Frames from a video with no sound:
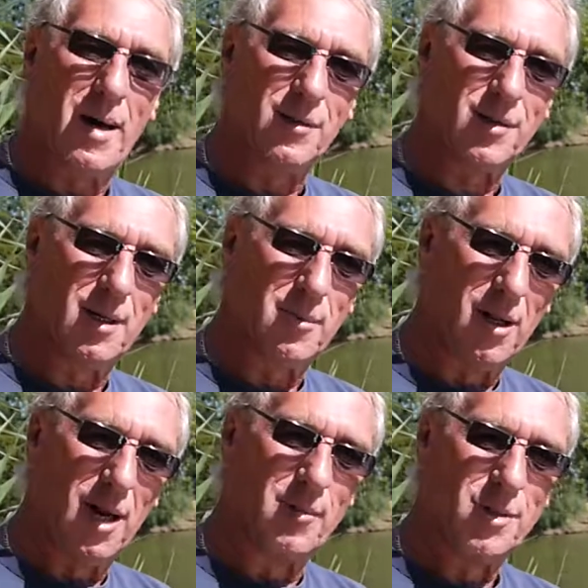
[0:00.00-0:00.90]
a Maxima
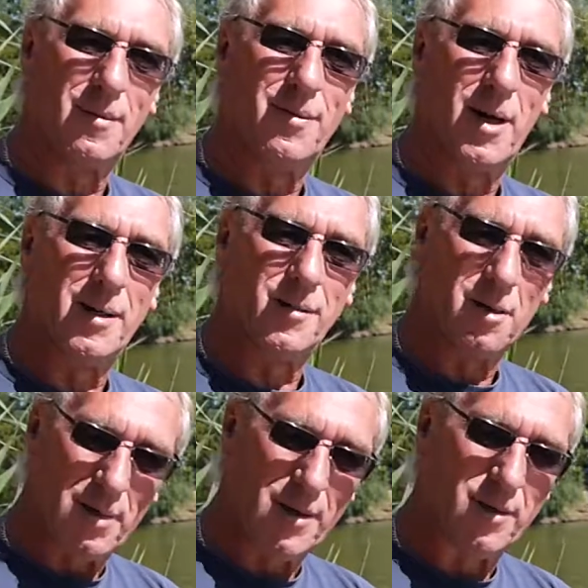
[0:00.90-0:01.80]
line, which I find is the
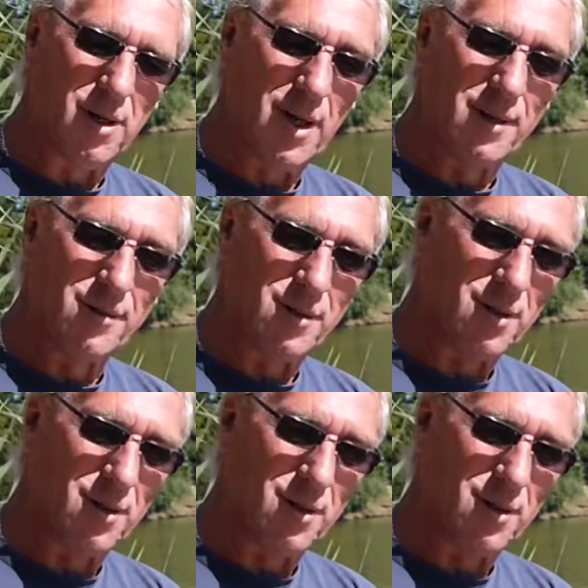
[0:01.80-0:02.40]
best line to